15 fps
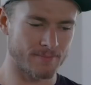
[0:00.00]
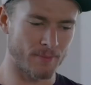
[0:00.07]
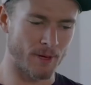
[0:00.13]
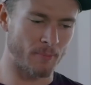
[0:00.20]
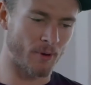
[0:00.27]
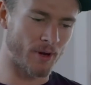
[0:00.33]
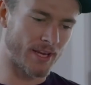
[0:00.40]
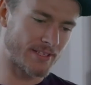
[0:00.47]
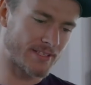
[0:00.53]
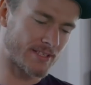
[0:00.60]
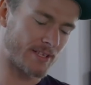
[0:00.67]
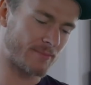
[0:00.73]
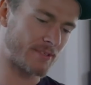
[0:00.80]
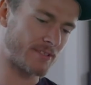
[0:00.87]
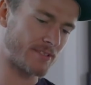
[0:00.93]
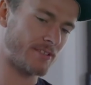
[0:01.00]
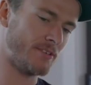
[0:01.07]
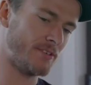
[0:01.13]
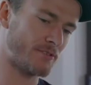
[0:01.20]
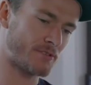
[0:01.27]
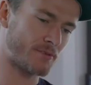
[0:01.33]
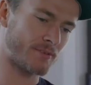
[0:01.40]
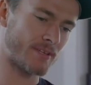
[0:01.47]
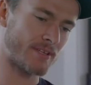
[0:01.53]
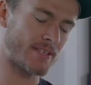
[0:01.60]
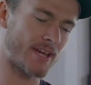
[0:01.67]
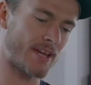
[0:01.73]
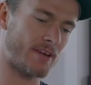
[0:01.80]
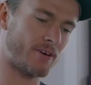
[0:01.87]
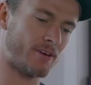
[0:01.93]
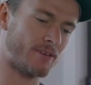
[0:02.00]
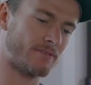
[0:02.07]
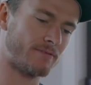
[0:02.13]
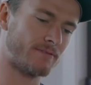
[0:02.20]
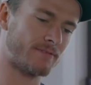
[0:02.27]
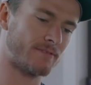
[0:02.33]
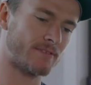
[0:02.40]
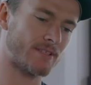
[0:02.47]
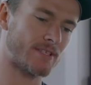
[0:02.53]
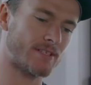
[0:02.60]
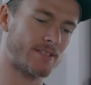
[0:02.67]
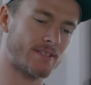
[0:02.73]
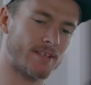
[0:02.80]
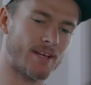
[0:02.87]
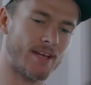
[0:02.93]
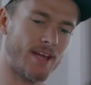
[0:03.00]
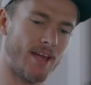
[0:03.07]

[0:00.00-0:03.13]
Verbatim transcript: My bike slipped into neutral in the takeoff. Did it?